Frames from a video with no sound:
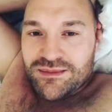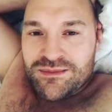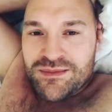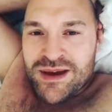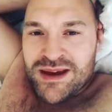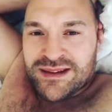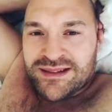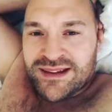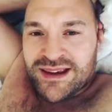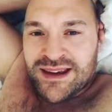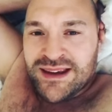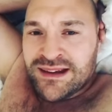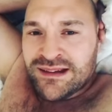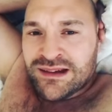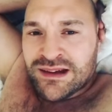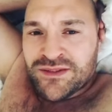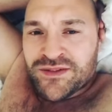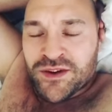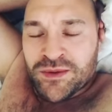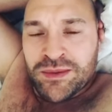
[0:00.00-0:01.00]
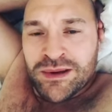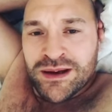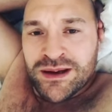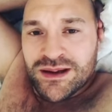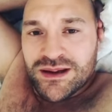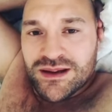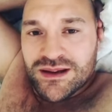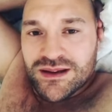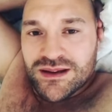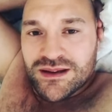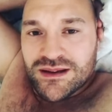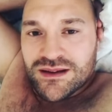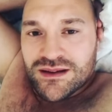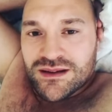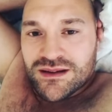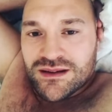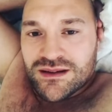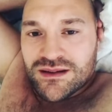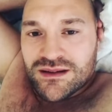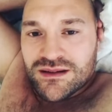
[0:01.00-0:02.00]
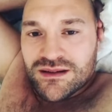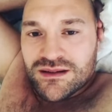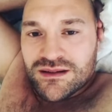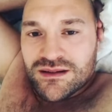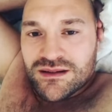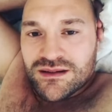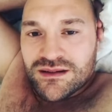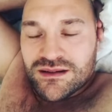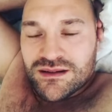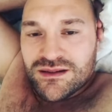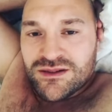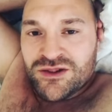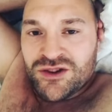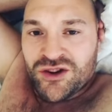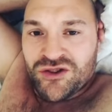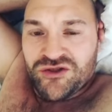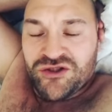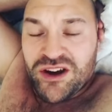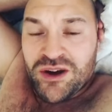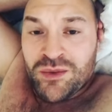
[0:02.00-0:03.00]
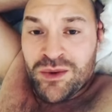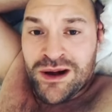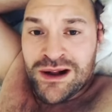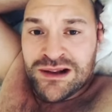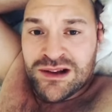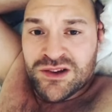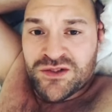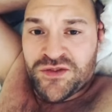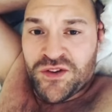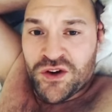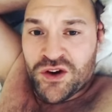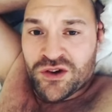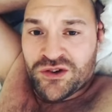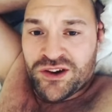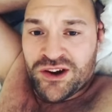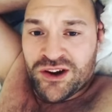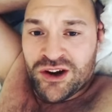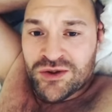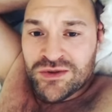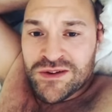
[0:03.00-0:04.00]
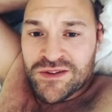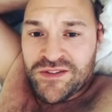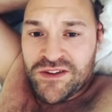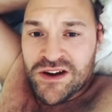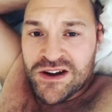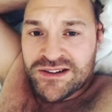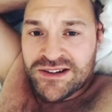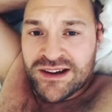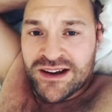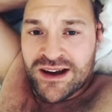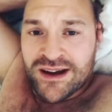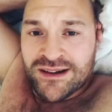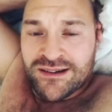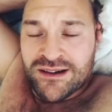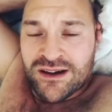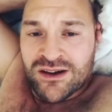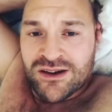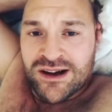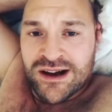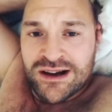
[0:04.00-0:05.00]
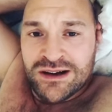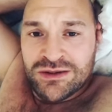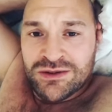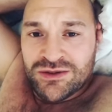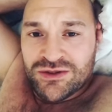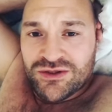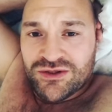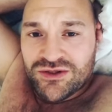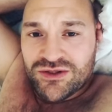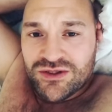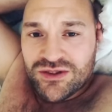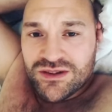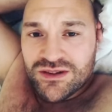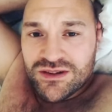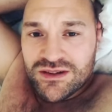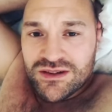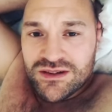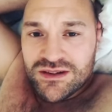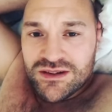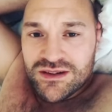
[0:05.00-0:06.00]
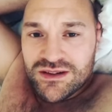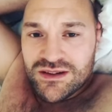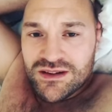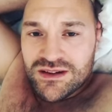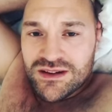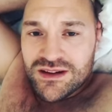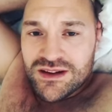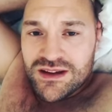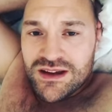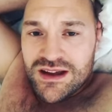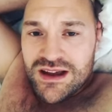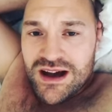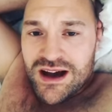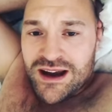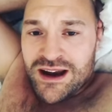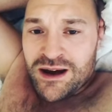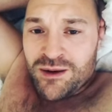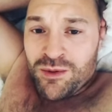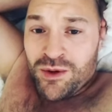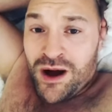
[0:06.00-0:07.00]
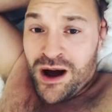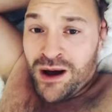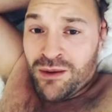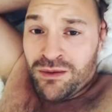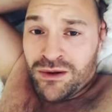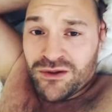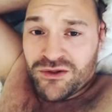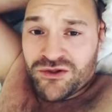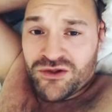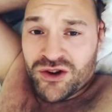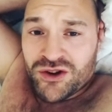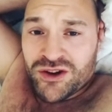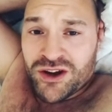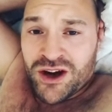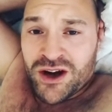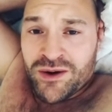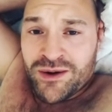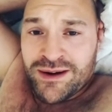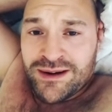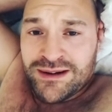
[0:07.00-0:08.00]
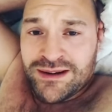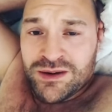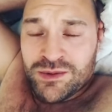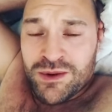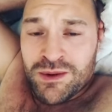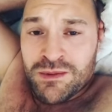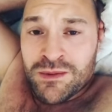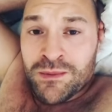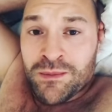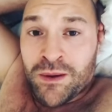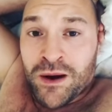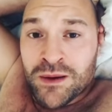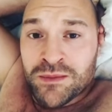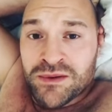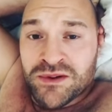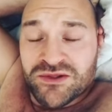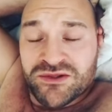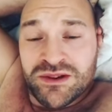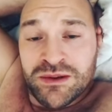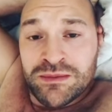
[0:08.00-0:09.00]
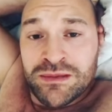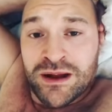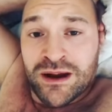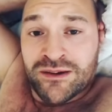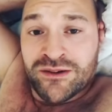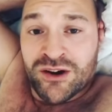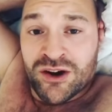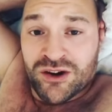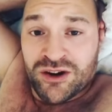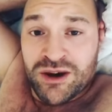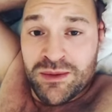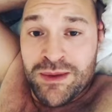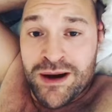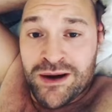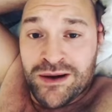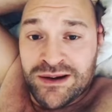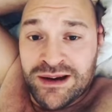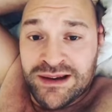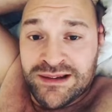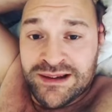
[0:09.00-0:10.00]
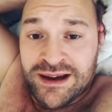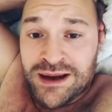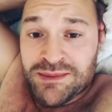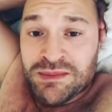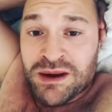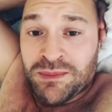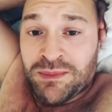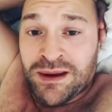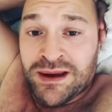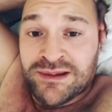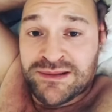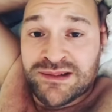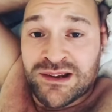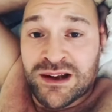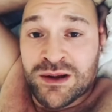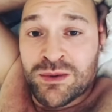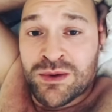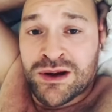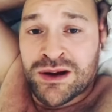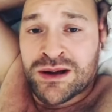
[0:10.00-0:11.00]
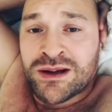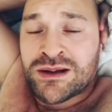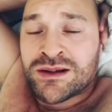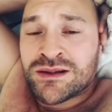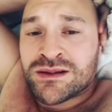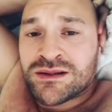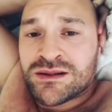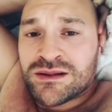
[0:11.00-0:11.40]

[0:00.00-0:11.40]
makes it easy for me. Deontay Wilder's 14-0 with 39 knockouts. And I once got in a ring to him and promised him that I'd knock him out any time, any place, anywhere.